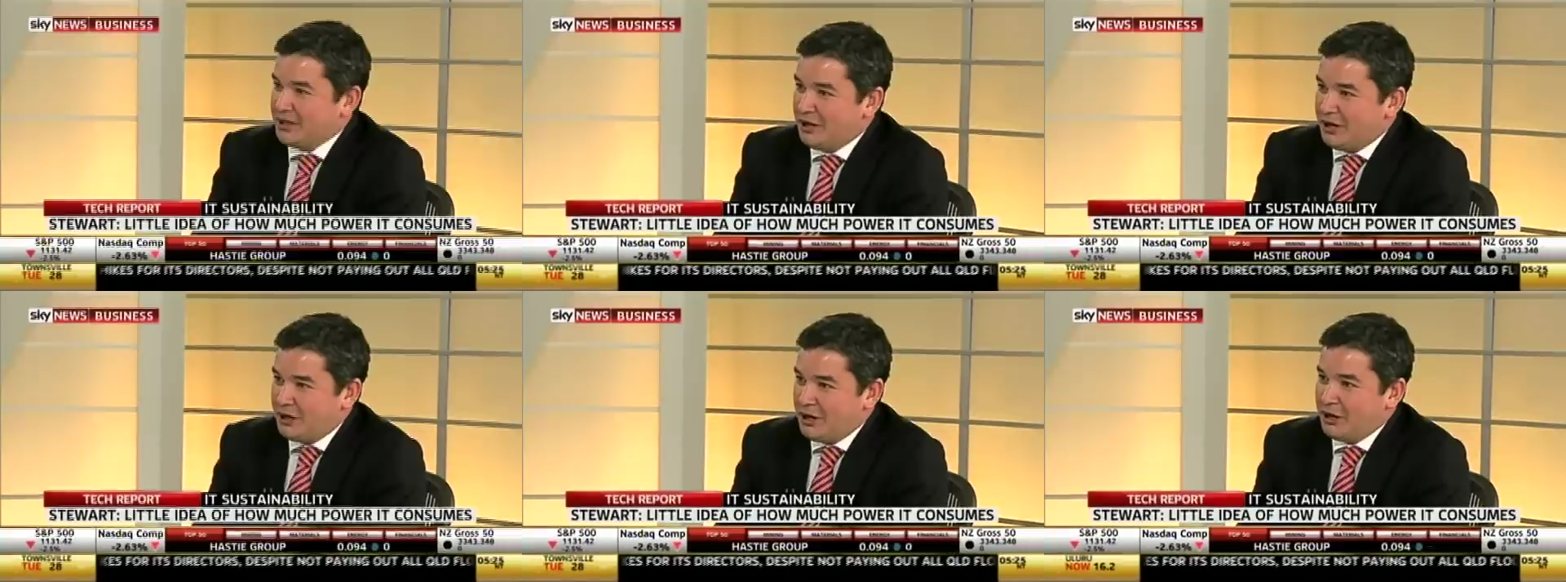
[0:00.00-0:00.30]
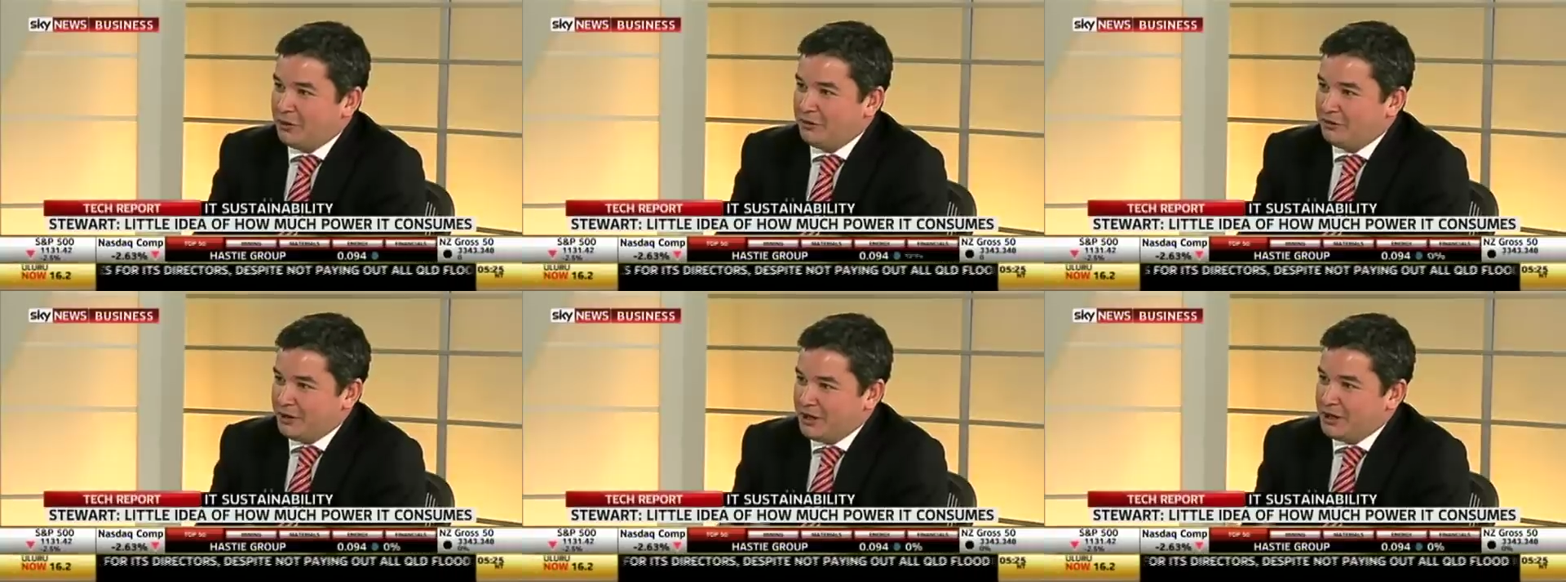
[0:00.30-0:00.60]

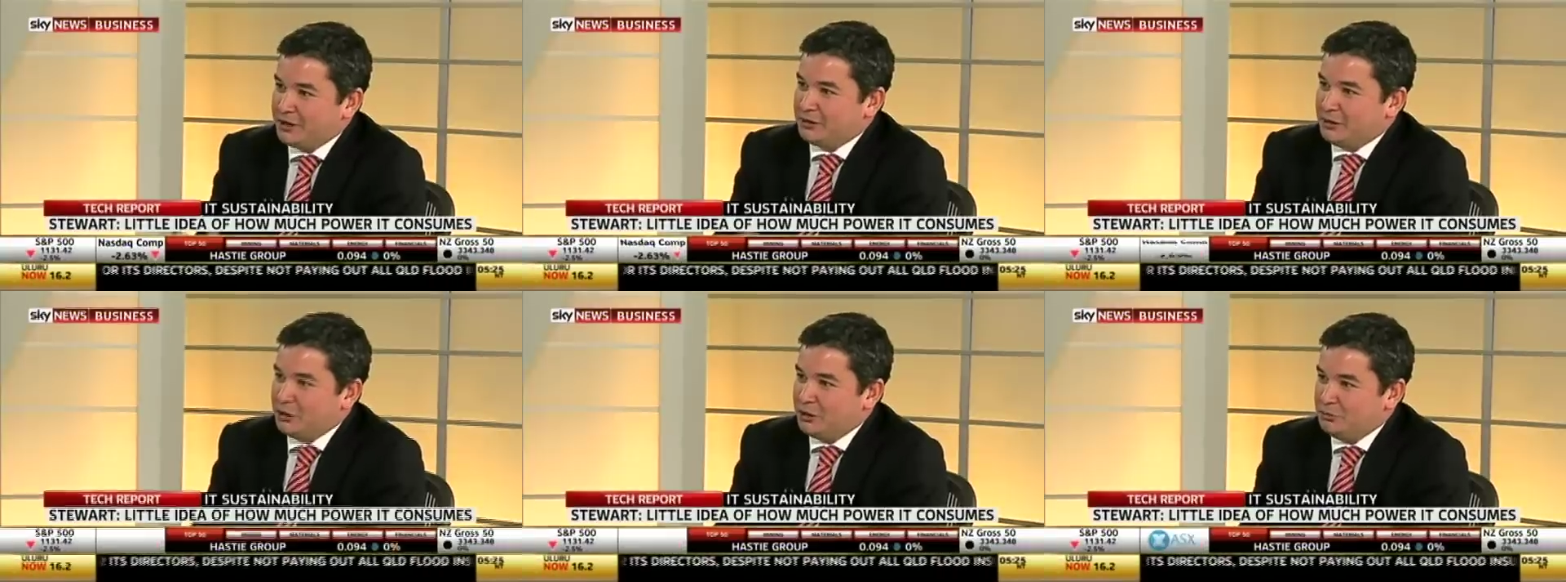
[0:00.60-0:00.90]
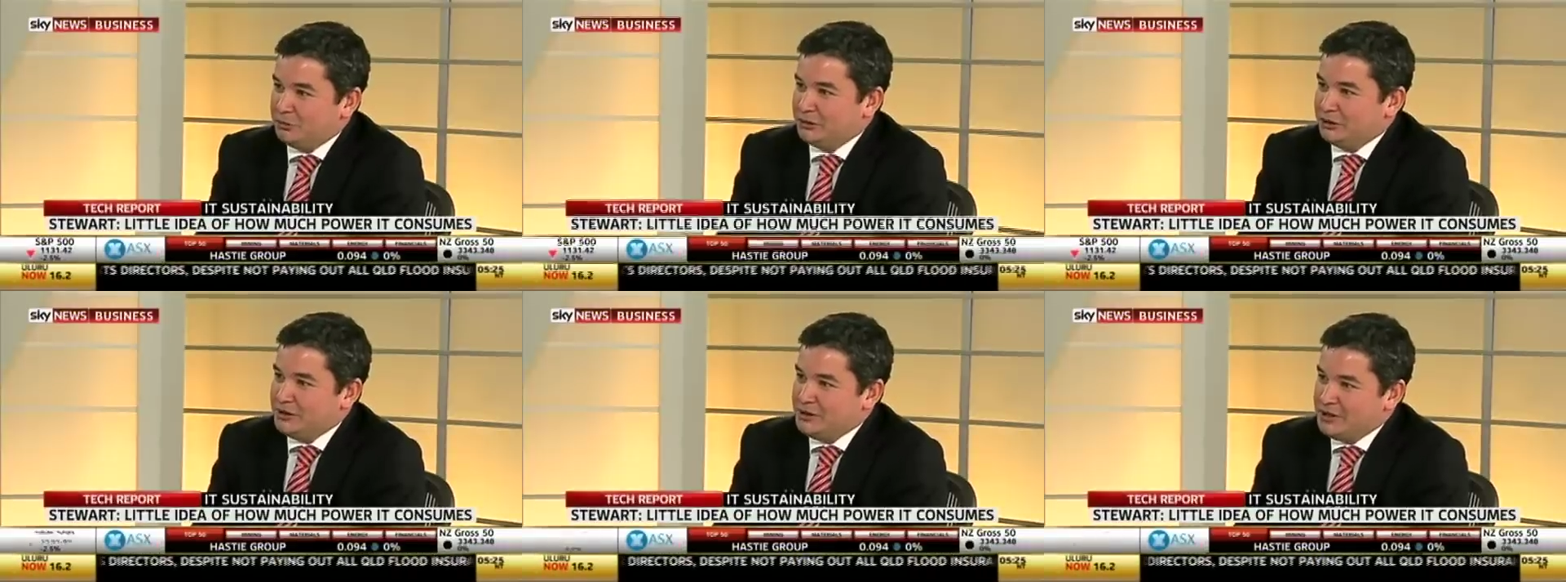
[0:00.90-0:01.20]
higher on that
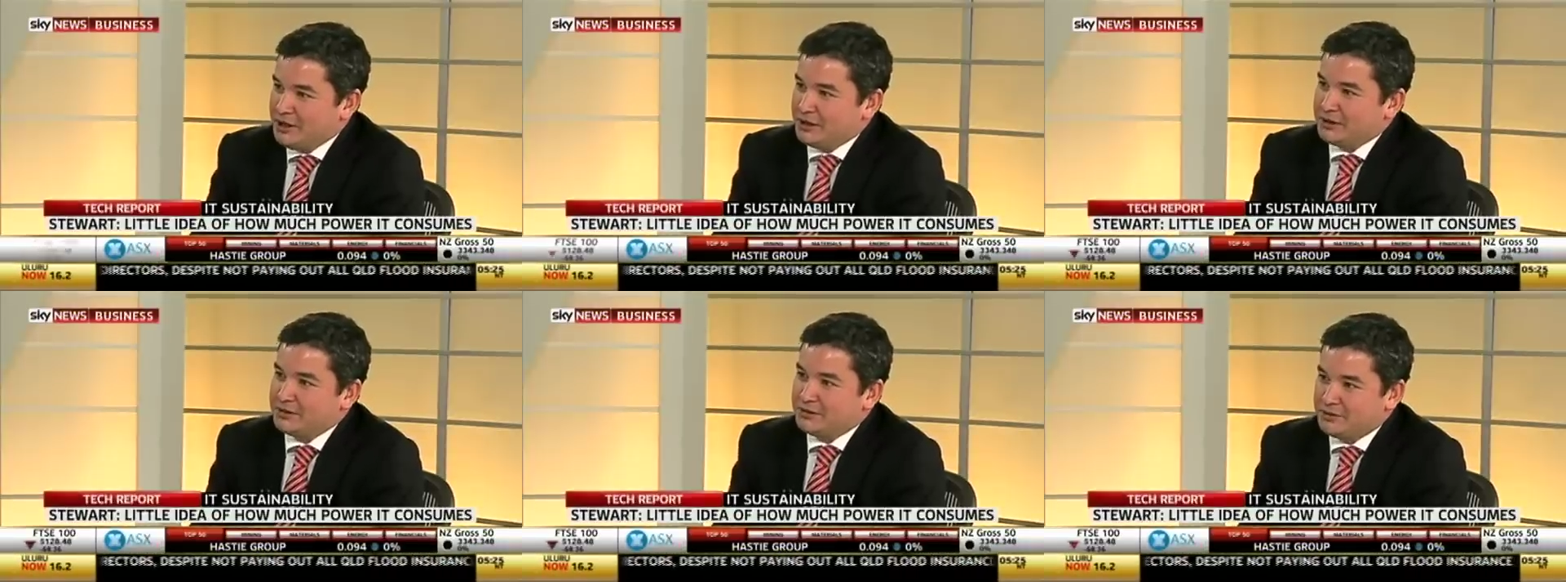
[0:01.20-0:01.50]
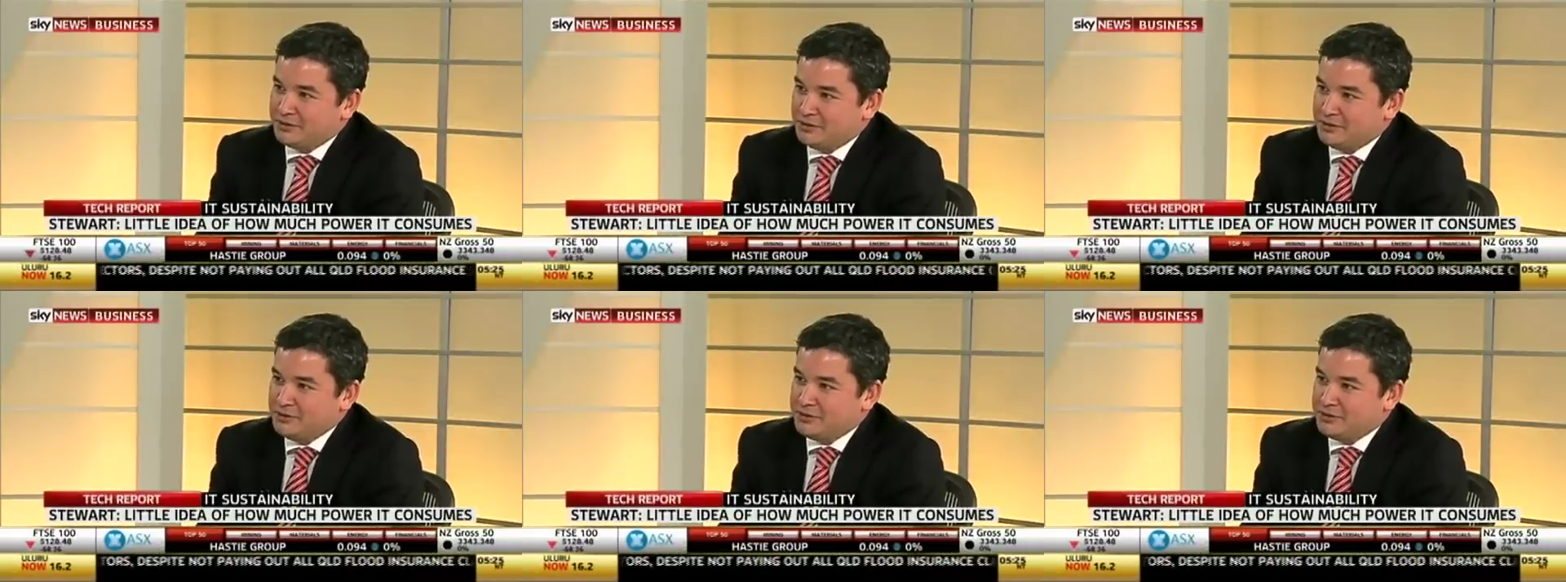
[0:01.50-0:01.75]
global index.